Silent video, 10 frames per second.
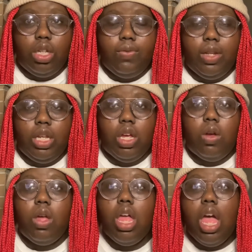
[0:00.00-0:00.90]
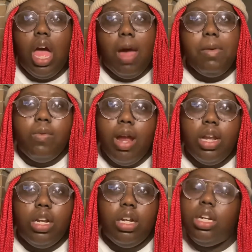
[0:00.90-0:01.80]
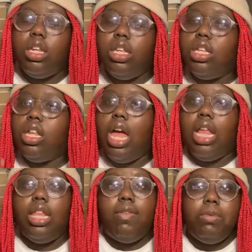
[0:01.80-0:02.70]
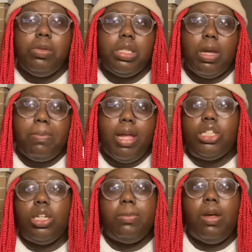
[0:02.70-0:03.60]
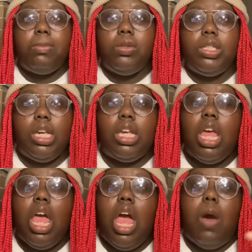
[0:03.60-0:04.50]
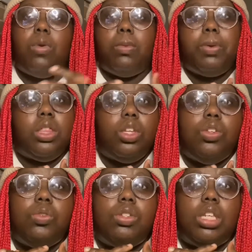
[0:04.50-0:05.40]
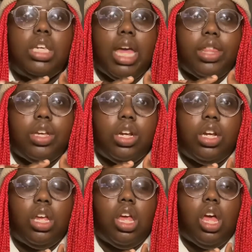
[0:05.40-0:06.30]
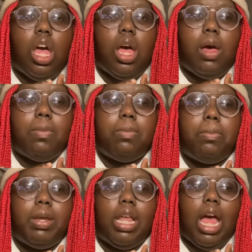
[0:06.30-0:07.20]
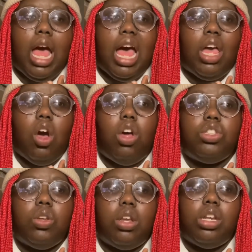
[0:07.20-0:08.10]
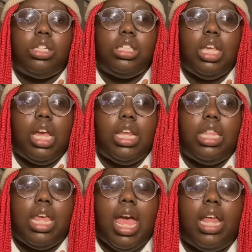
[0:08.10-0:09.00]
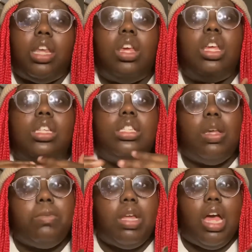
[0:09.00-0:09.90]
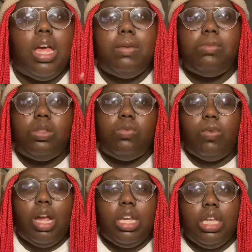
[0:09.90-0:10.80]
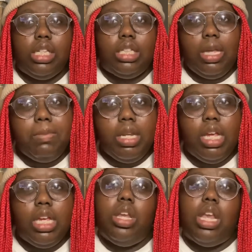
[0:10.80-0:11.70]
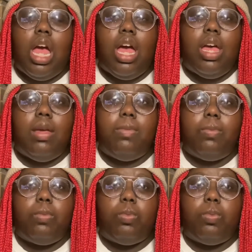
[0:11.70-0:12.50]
video, I'm a writer. I love music. I'm passionate about music. I want to put the two together, but I also understand that sometimes writing is limiting, and I'm